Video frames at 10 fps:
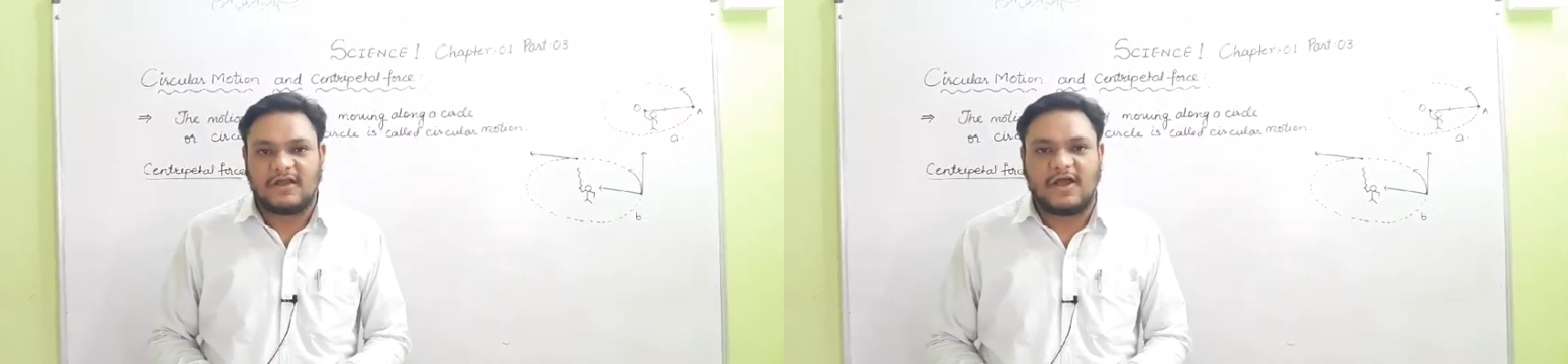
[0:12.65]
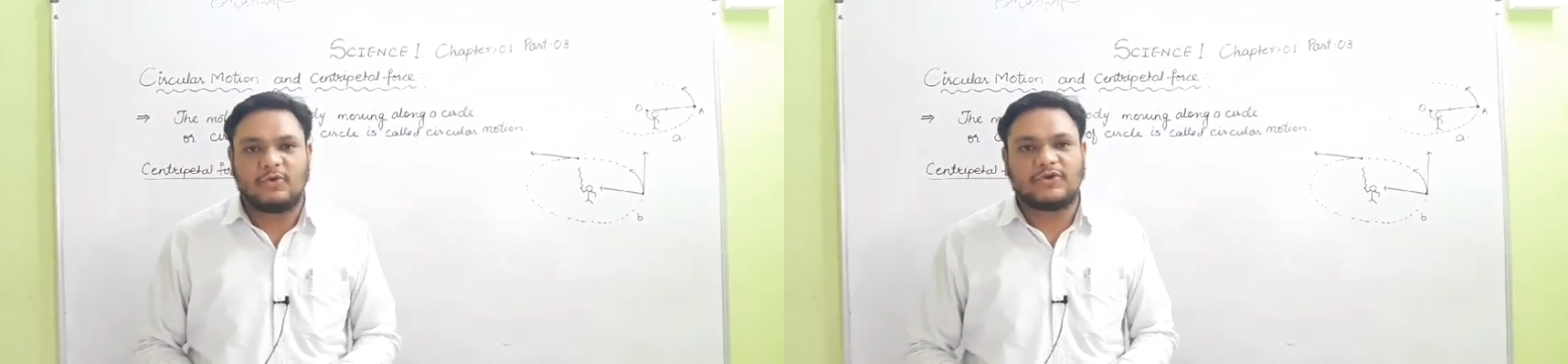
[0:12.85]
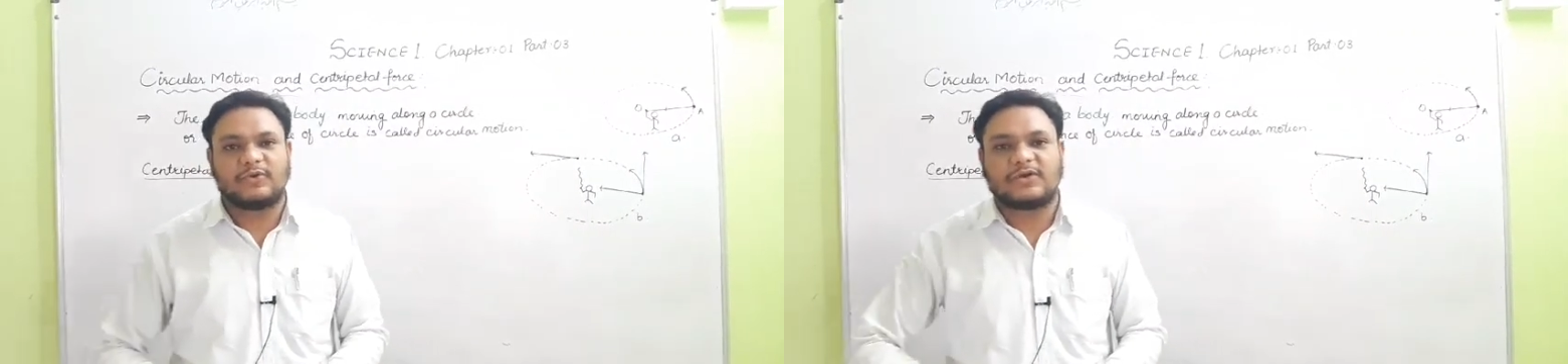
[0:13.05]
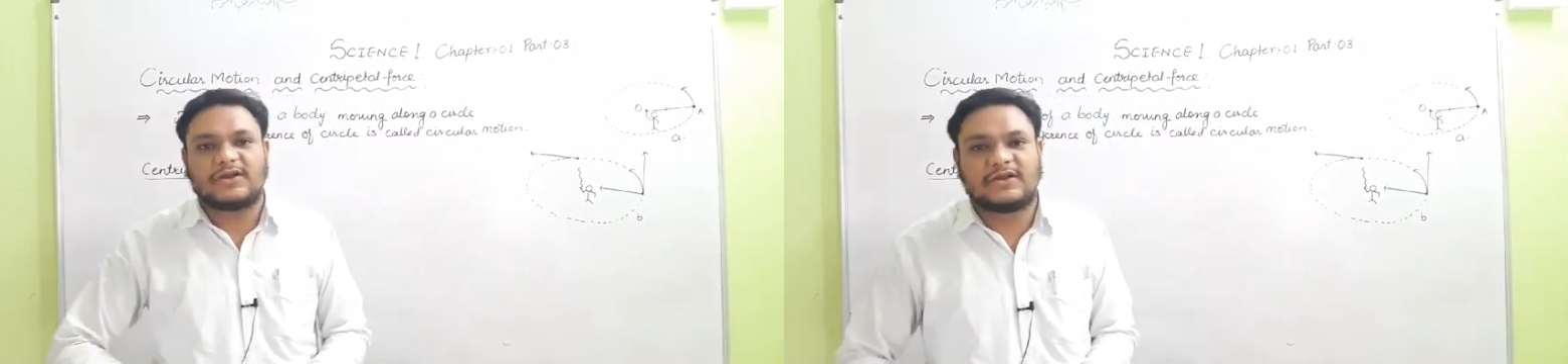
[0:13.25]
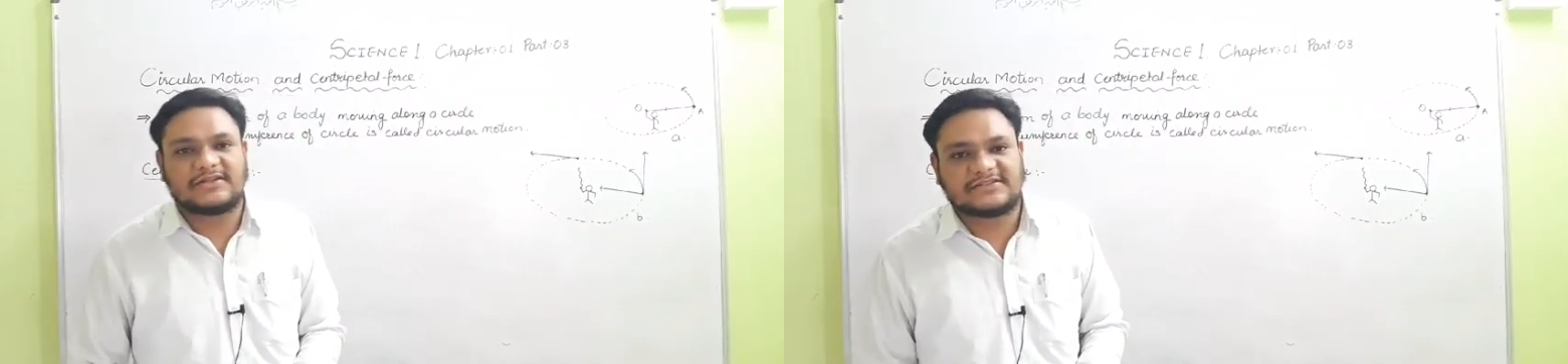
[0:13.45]
how
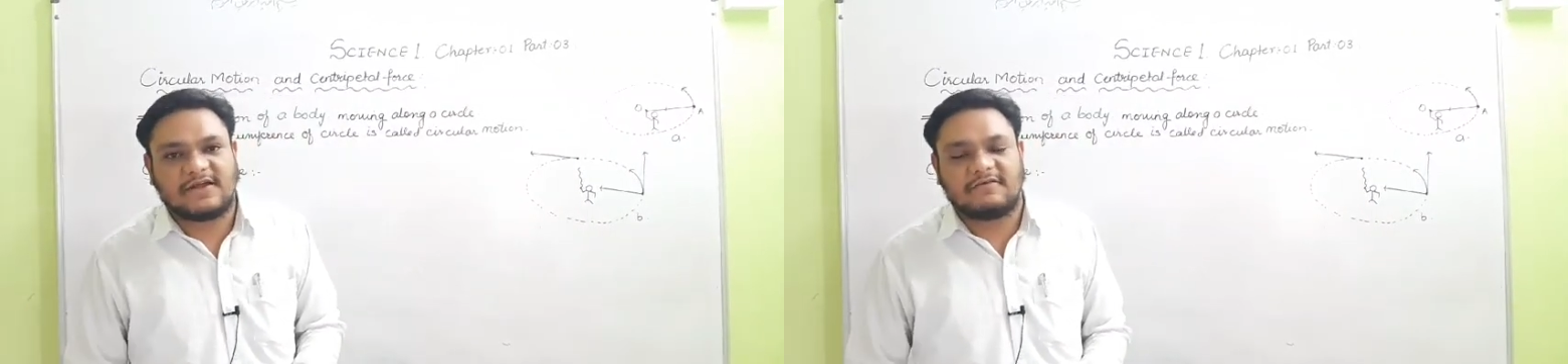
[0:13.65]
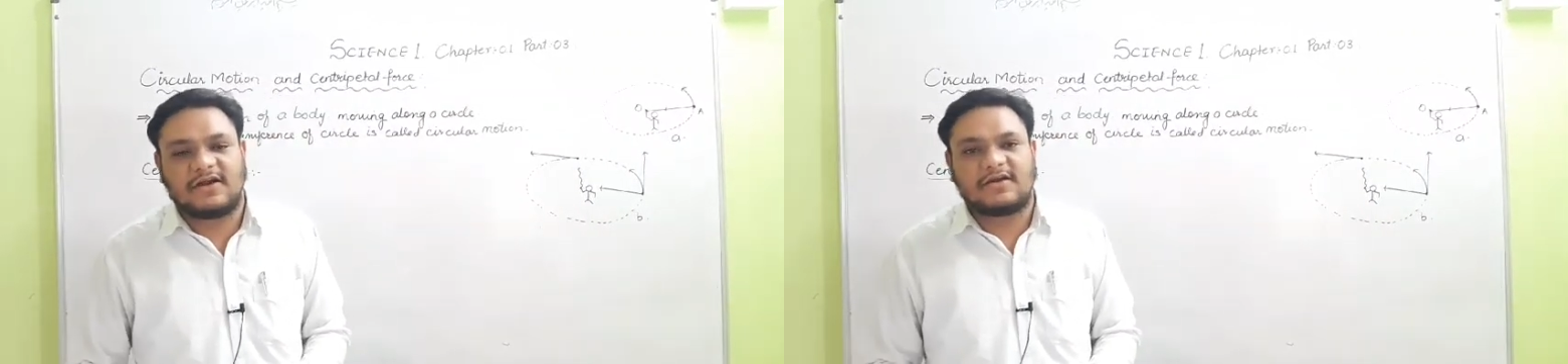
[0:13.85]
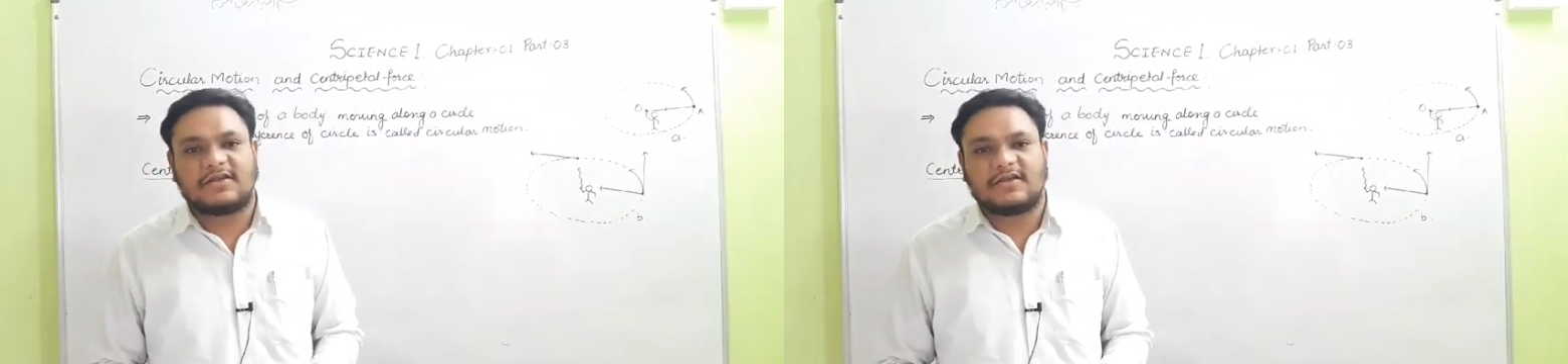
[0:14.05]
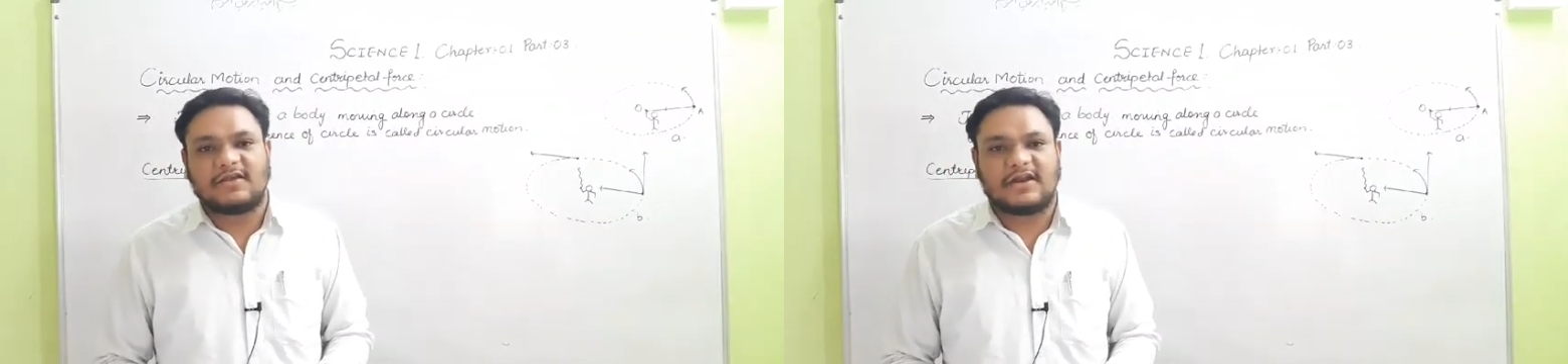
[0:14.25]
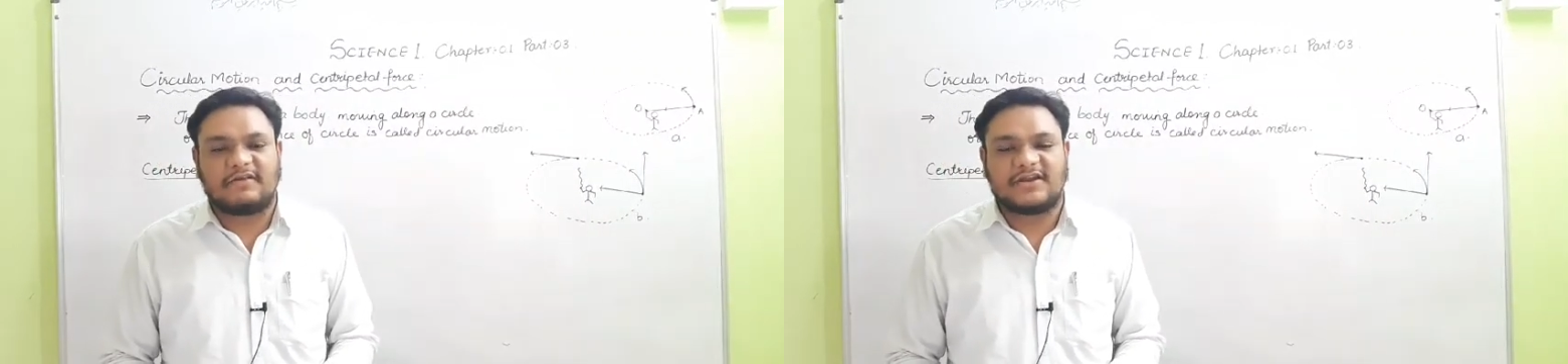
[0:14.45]
Newton
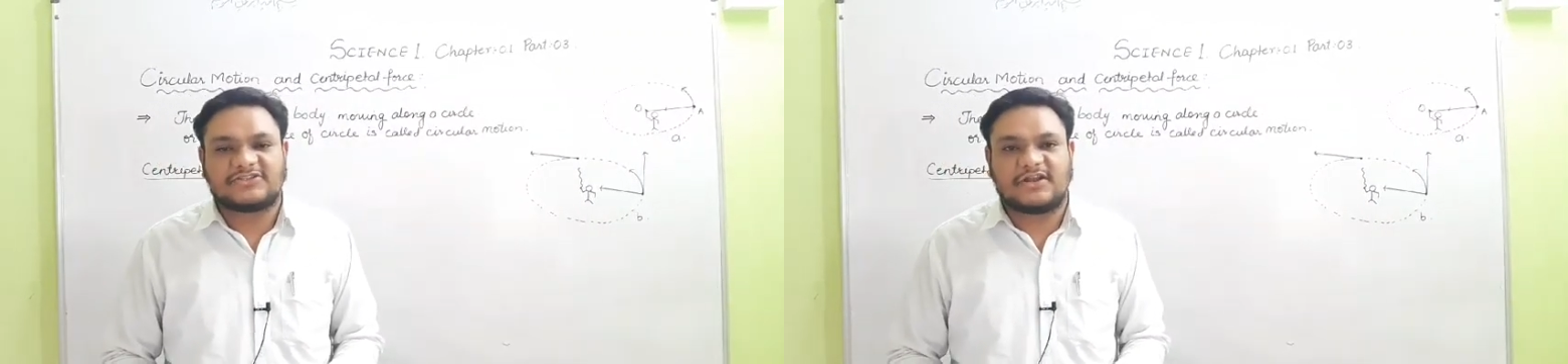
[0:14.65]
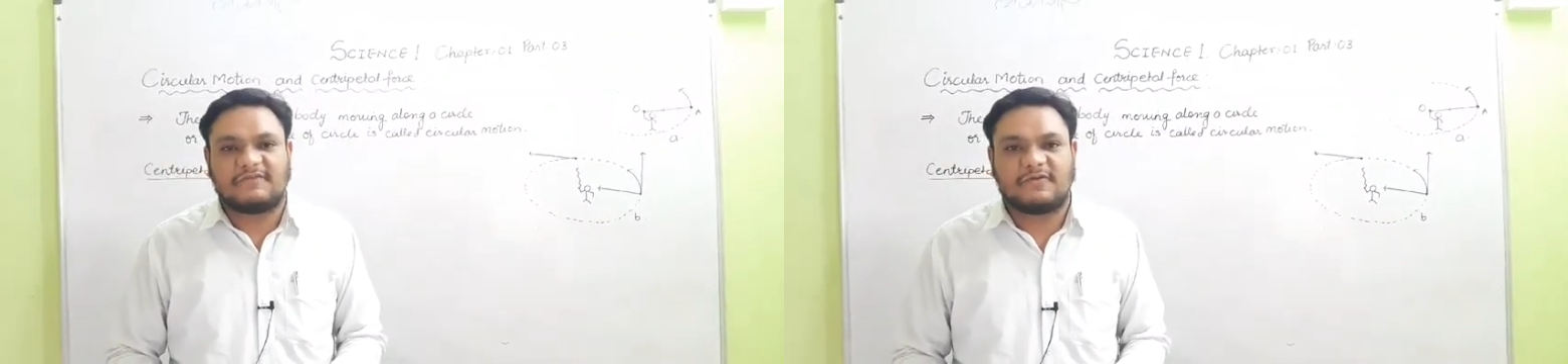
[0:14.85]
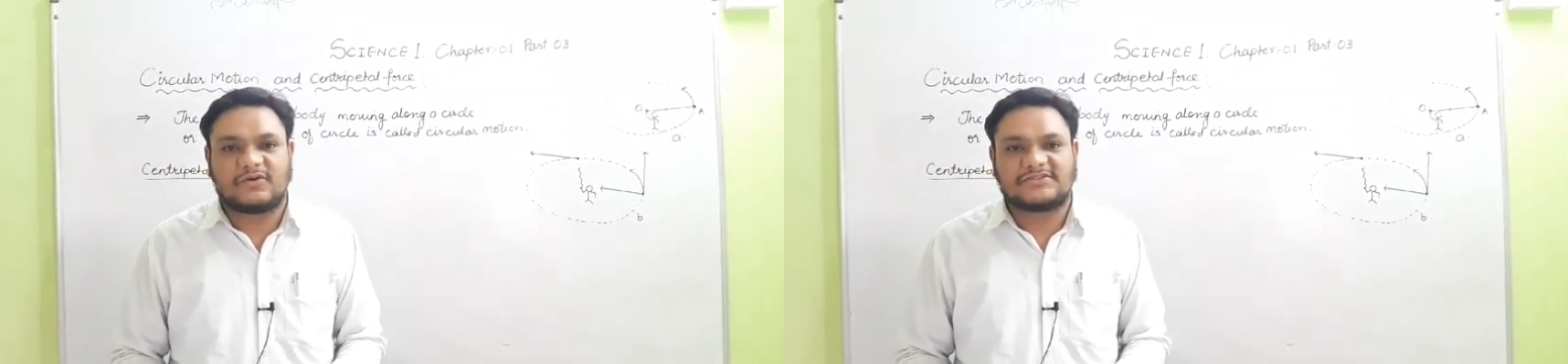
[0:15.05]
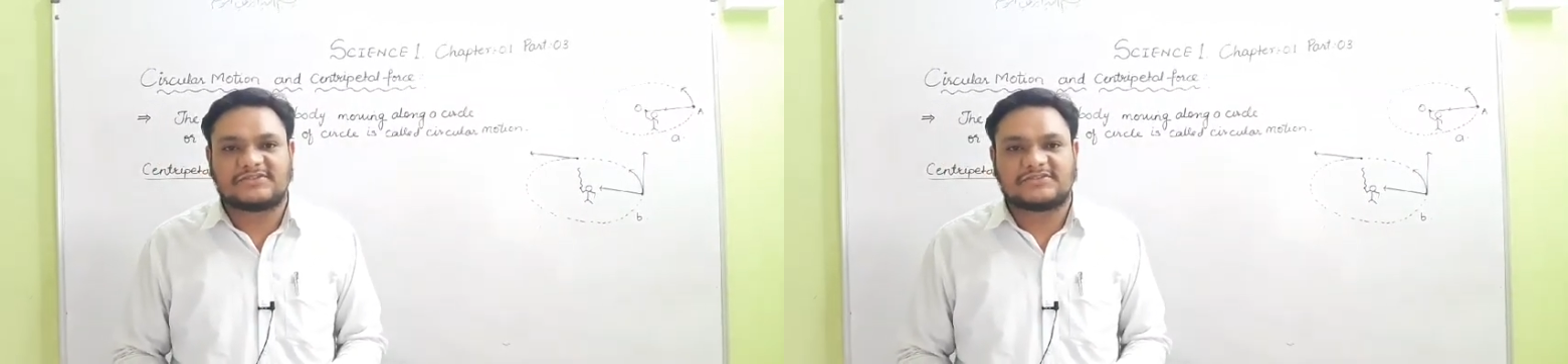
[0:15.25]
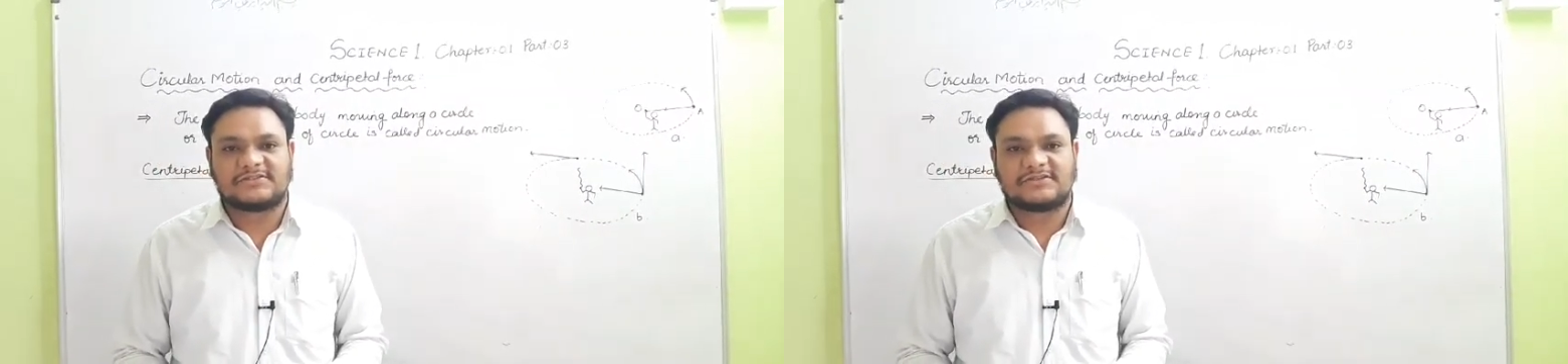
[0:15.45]
discovered gravitational force,